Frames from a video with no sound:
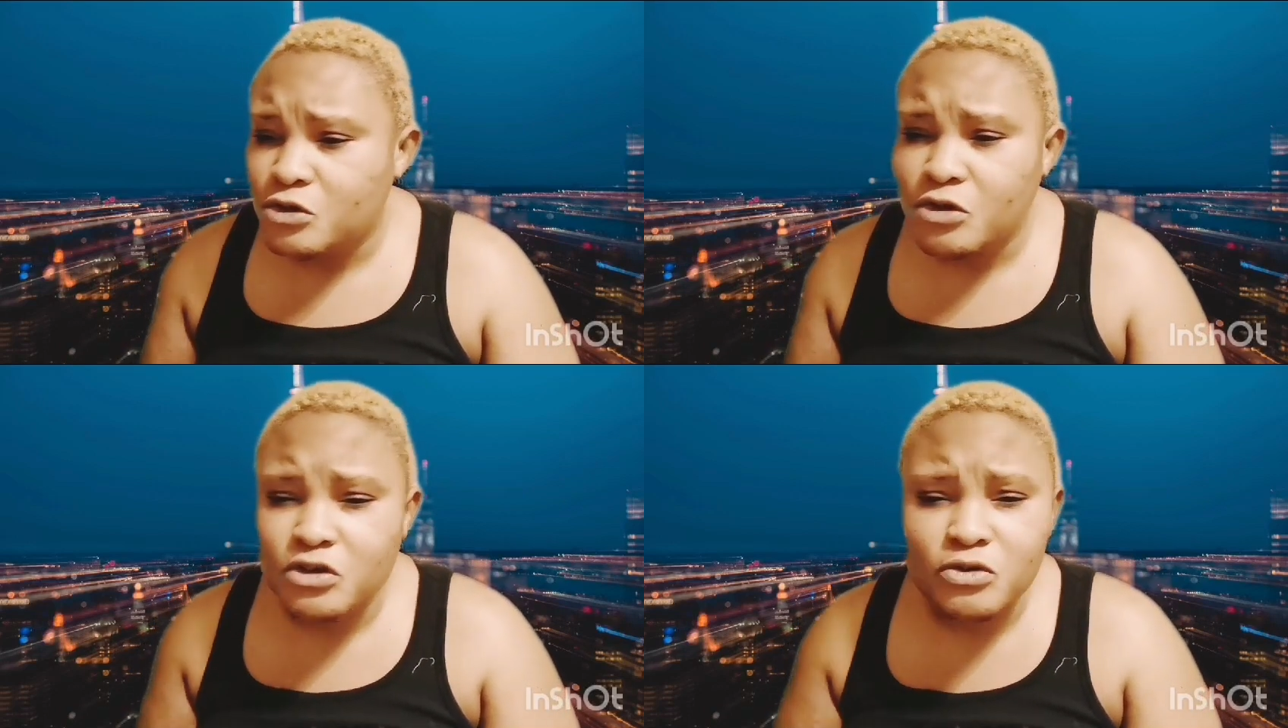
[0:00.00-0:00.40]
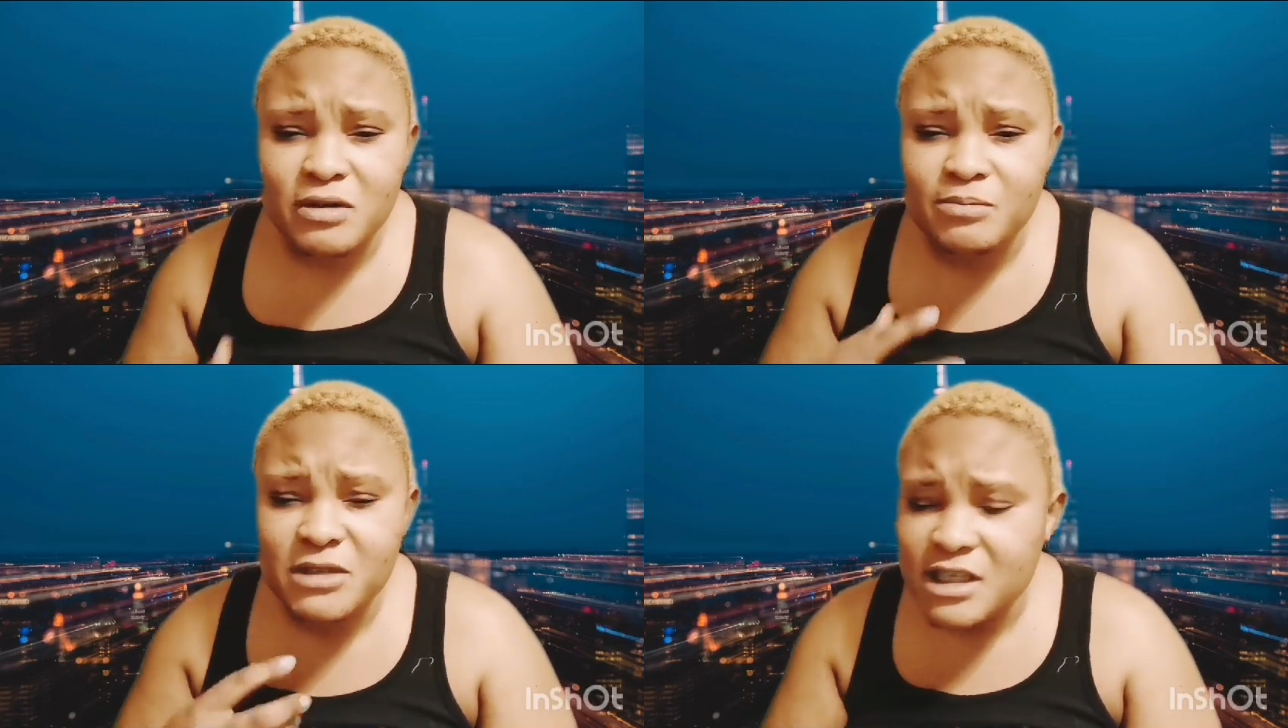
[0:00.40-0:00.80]
church
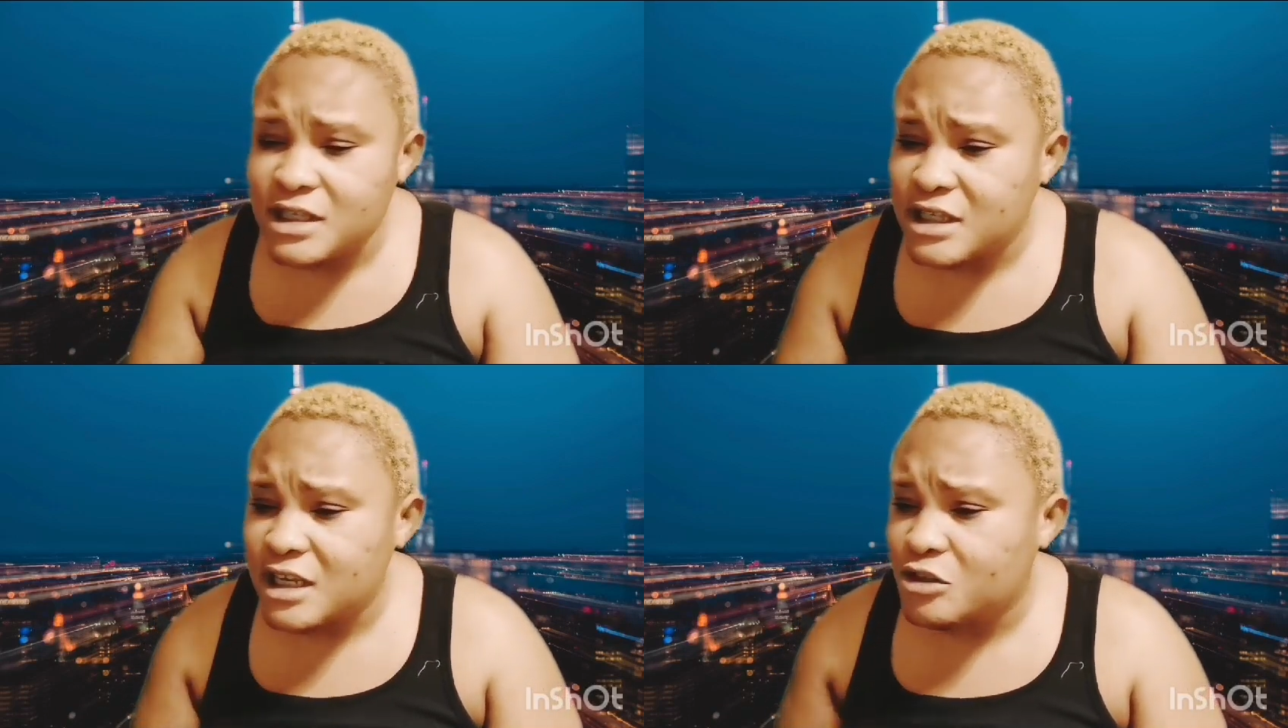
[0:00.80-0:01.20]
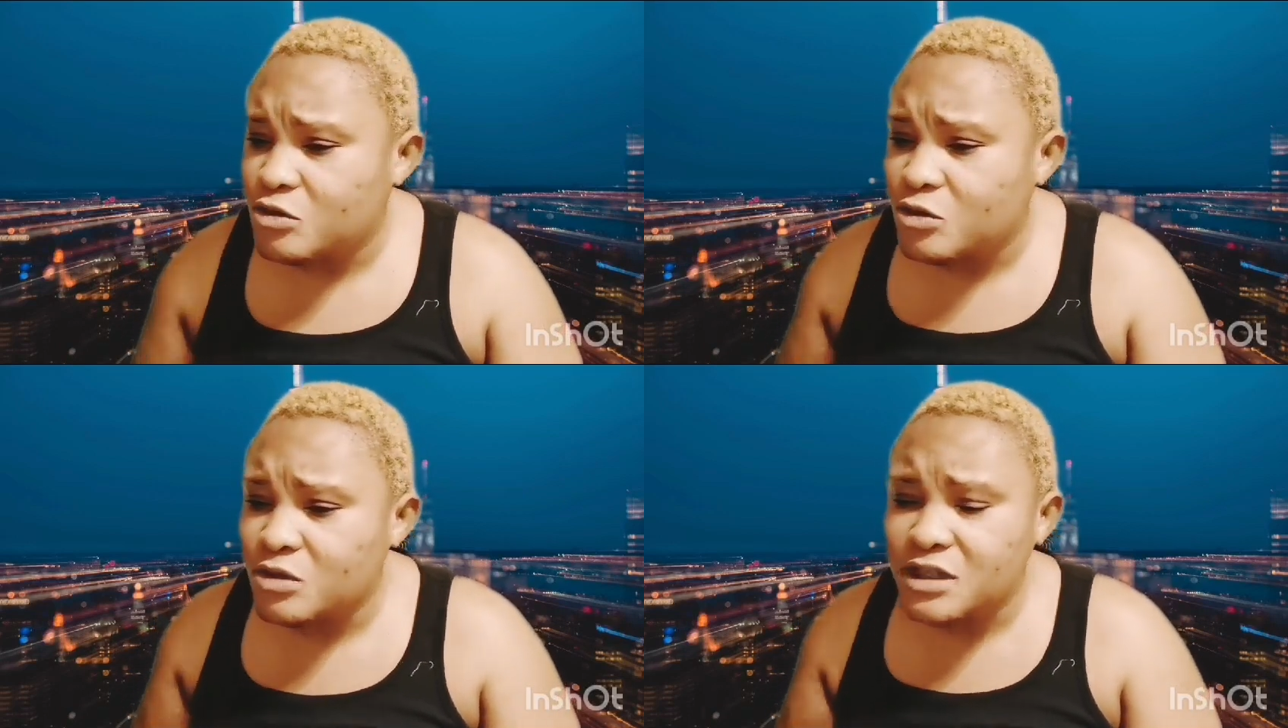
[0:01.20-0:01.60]
you're decent
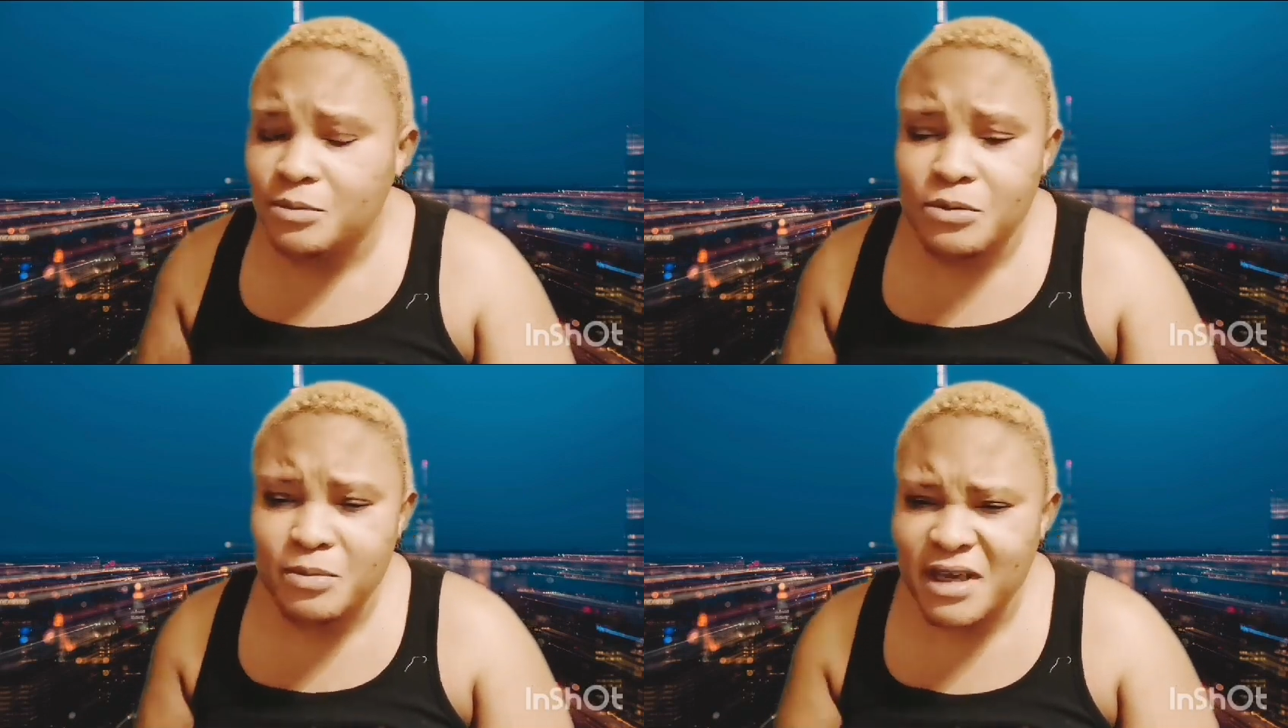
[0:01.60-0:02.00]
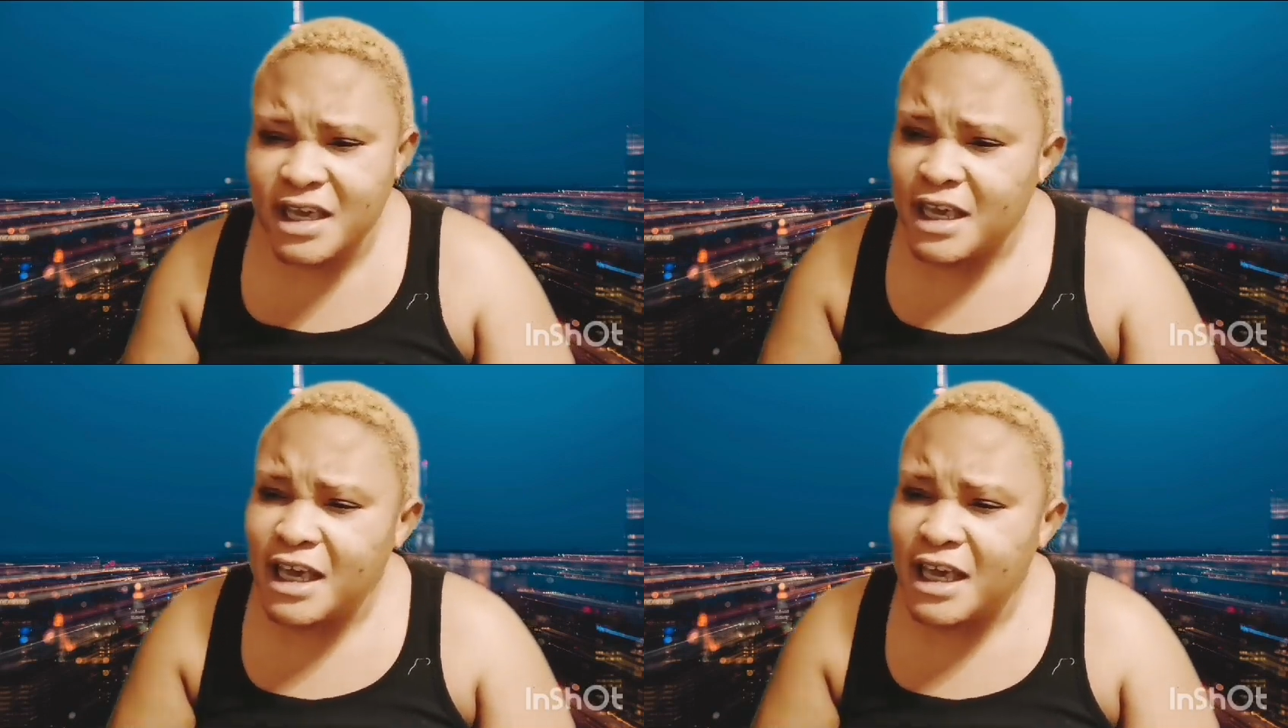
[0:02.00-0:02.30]
you're not sleeping man